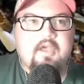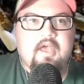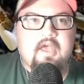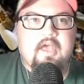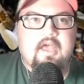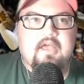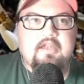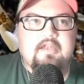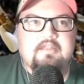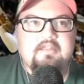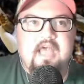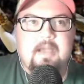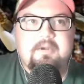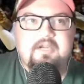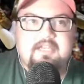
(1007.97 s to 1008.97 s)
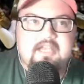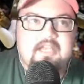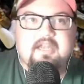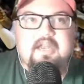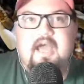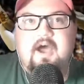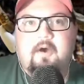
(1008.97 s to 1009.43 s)
and they would kick
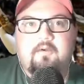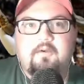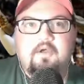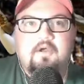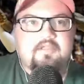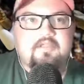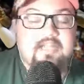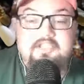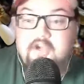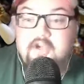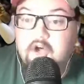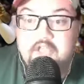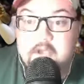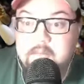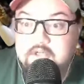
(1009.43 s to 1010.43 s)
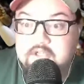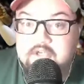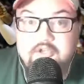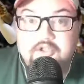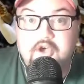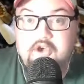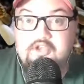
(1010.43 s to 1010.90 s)
it out. That's all they would
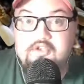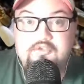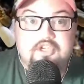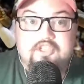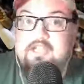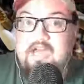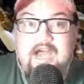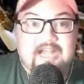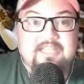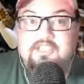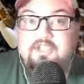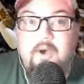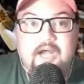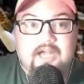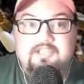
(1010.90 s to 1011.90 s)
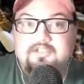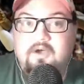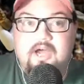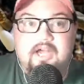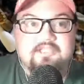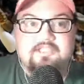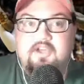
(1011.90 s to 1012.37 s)
do, though. You just
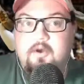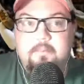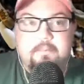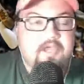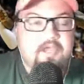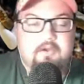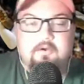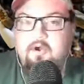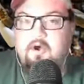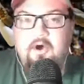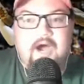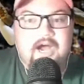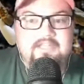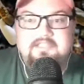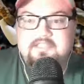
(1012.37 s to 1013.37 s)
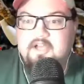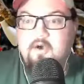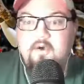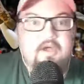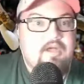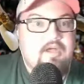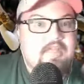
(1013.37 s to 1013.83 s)
ISO, pick and roll,
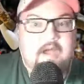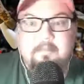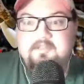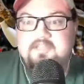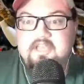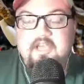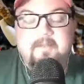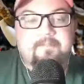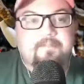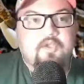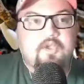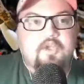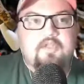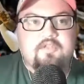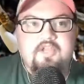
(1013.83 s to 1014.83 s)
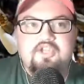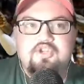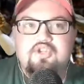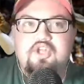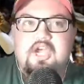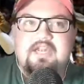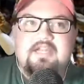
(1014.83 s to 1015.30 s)
ISO. That was it. Then
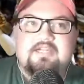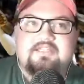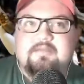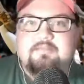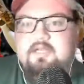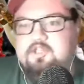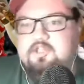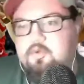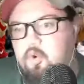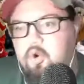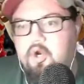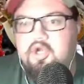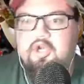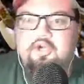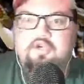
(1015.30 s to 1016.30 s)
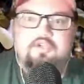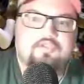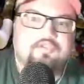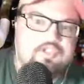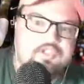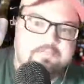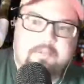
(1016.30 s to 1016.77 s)
you look at a team like the Warriors,
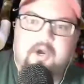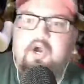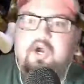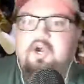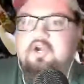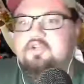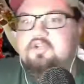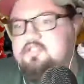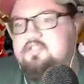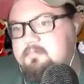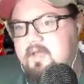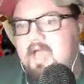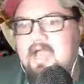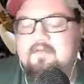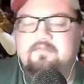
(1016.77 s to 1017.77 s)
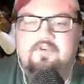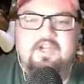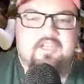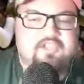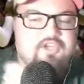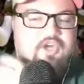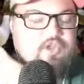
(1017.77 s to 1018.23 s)
the Spurs, and the
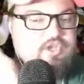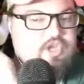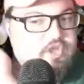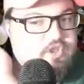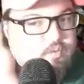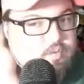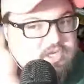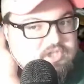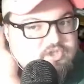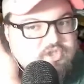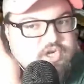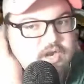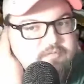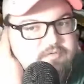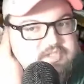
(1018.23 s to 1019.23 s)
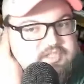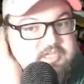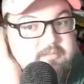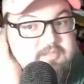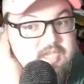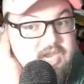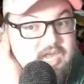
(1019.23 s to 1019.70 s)
Mavericks, and all the other Western Conference
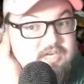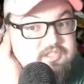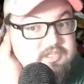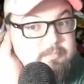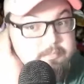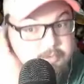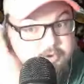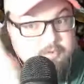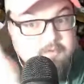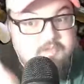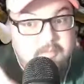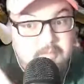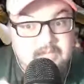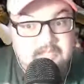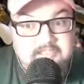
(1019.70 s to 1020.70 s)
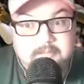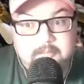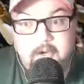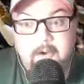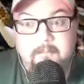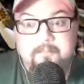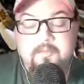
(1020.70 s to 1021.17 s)
teams that actually move the
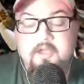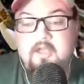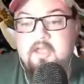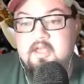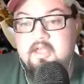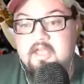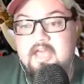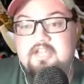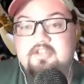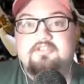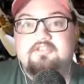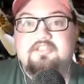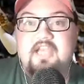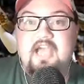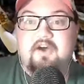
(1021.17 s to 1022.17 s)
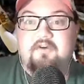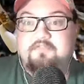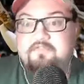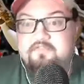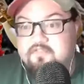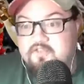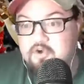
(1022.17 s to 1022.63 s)
basketball, and you see how
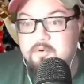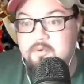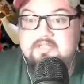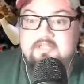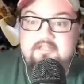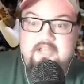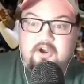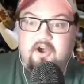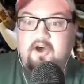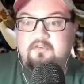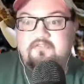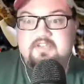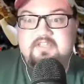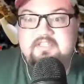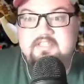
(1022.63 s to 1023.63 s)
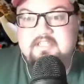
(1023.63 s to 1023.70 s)
fluent their offense